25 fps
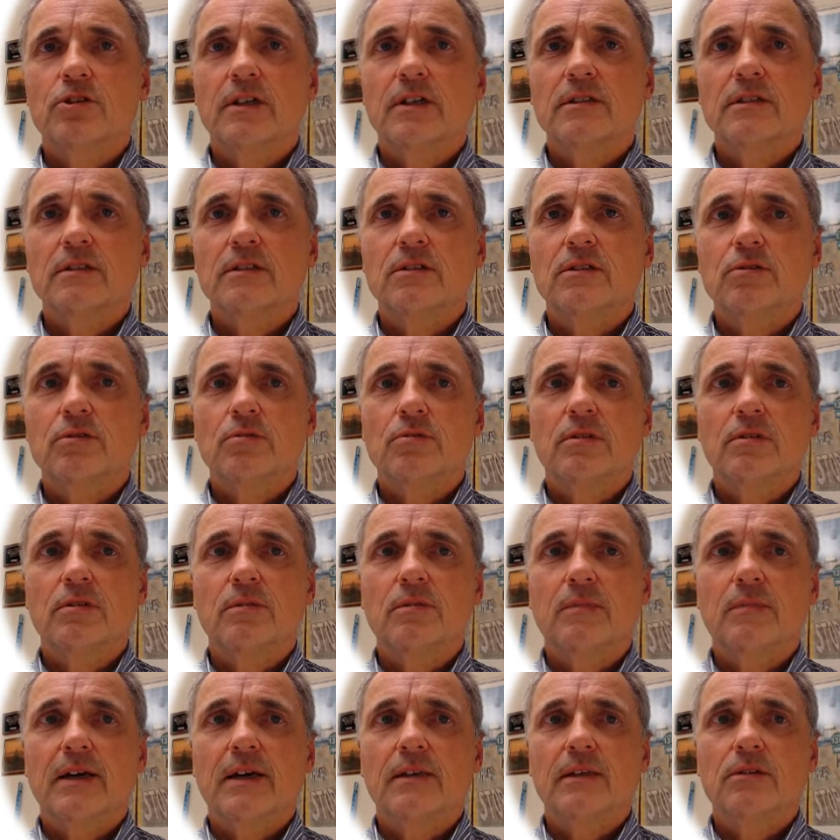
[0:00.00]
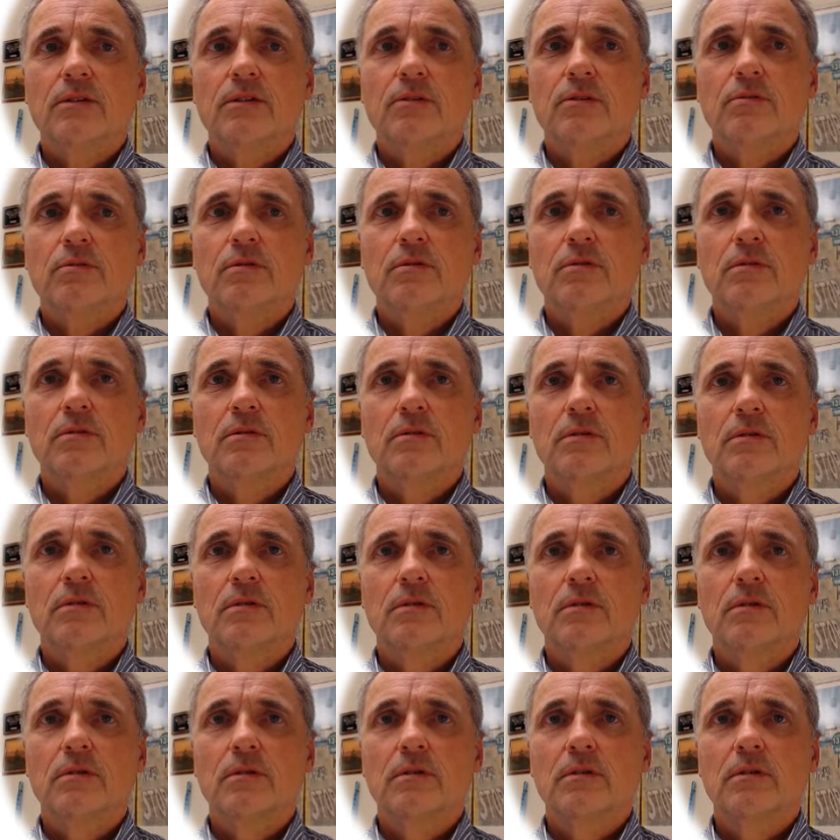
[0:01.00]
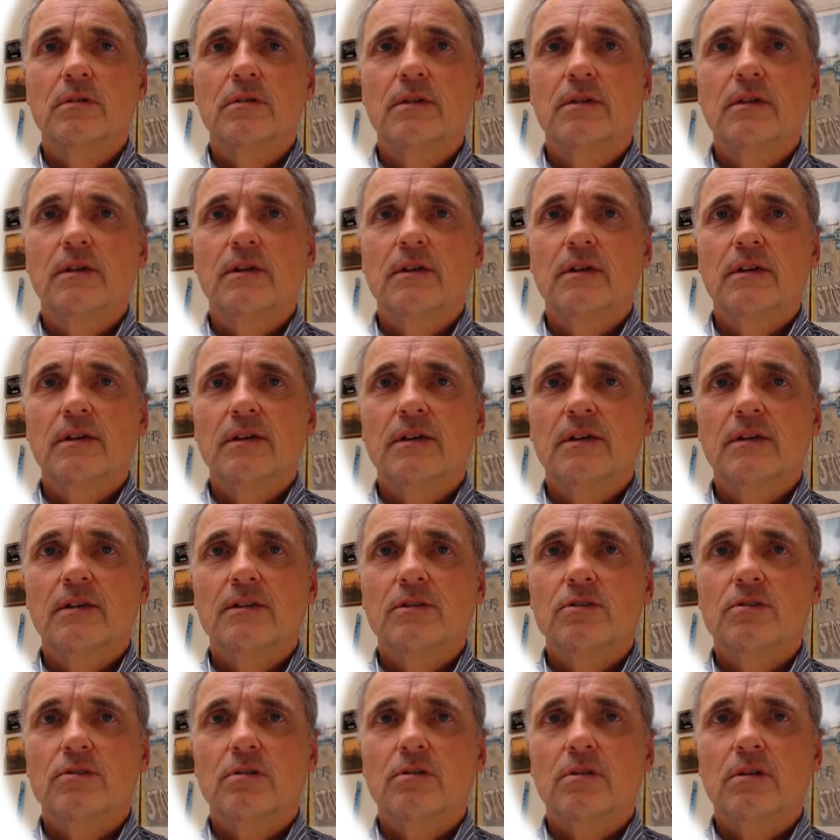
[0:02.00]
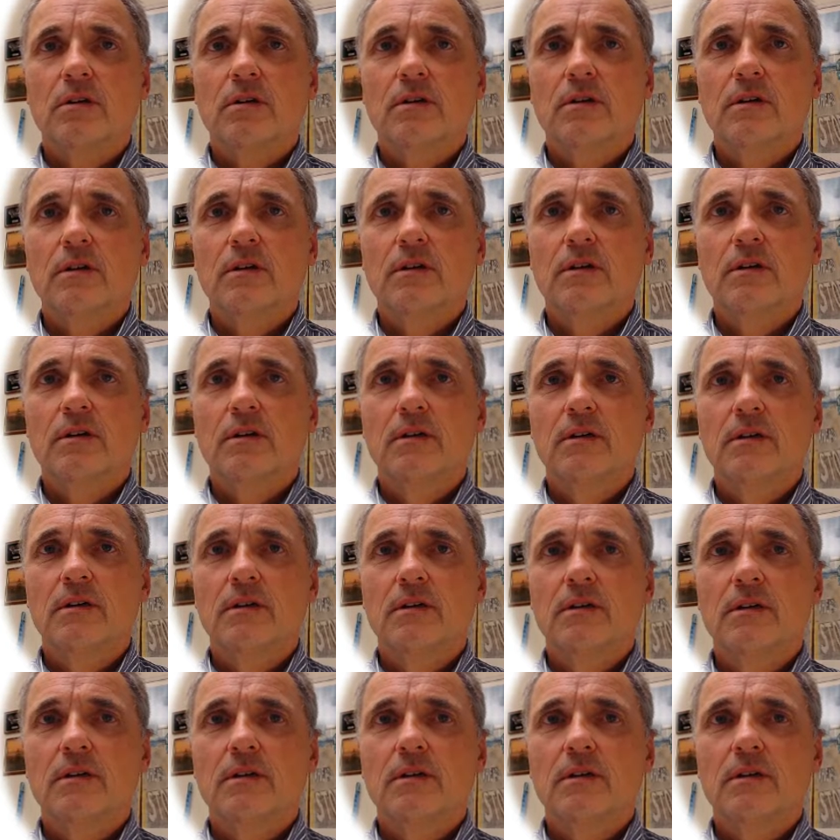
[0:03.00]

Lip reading: And just to remind you, a strong